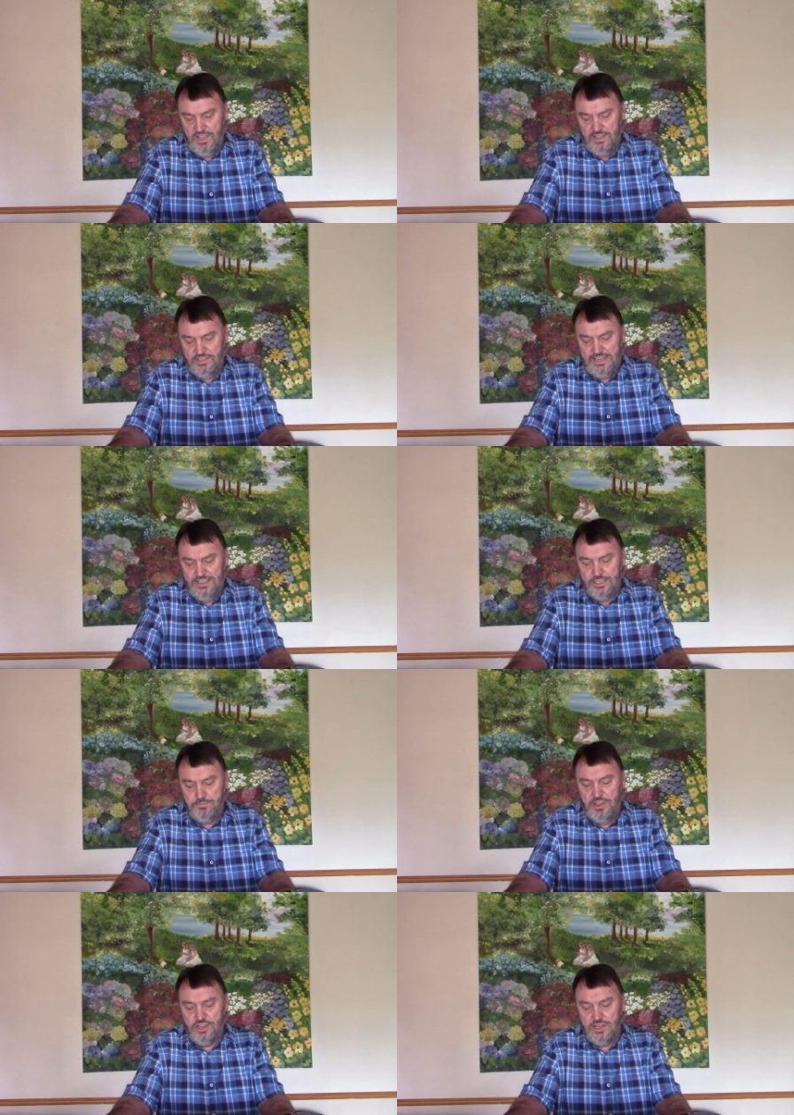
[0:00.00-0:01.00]
Satan
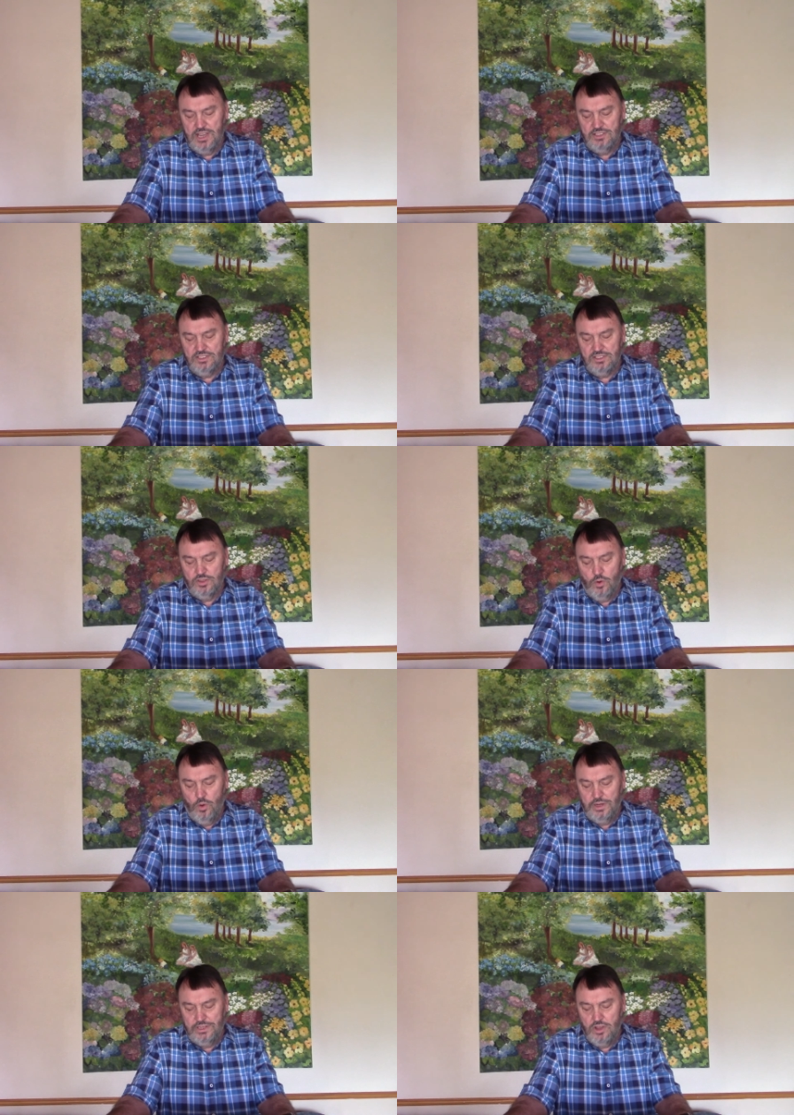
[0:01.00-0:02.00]
specializes in
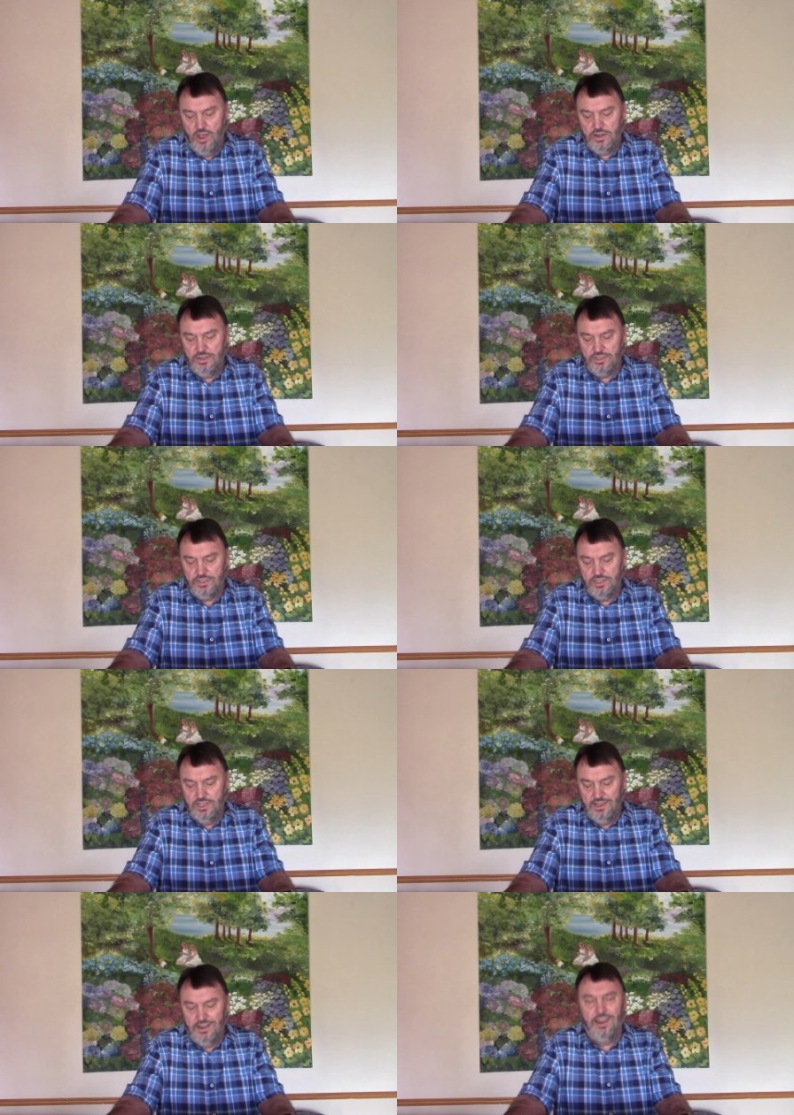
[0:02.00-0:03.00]
calling darkness
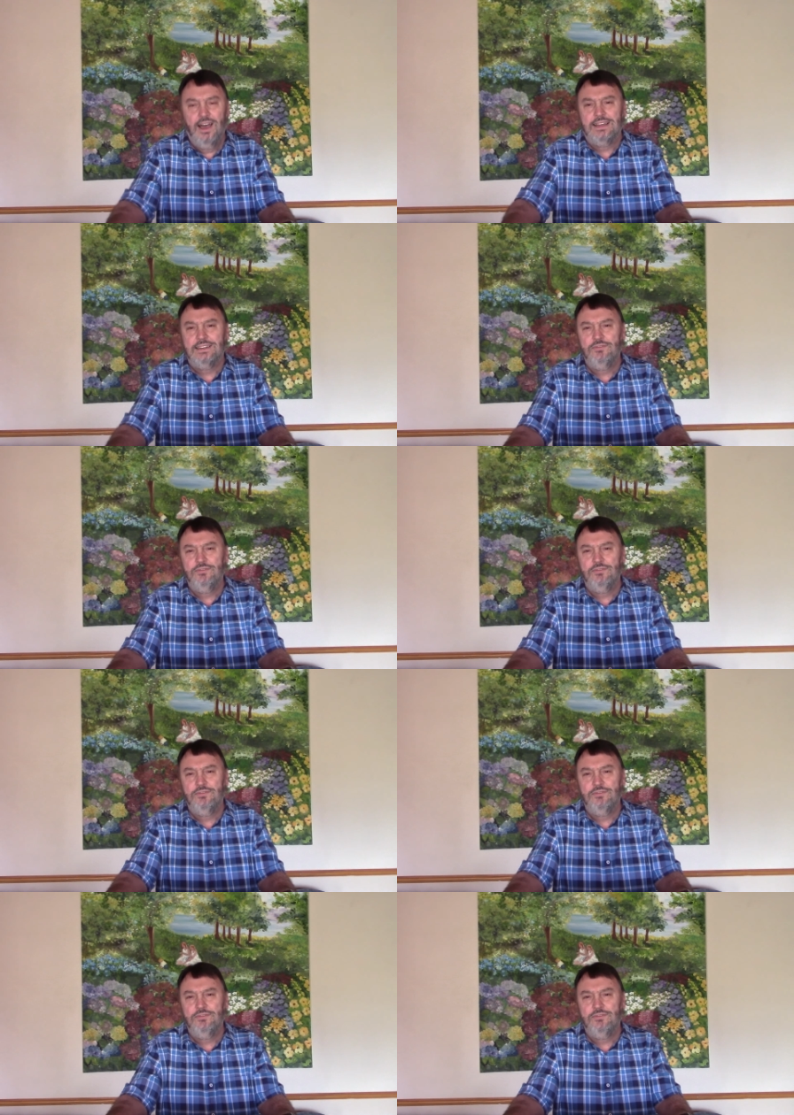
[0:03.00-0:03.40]
light.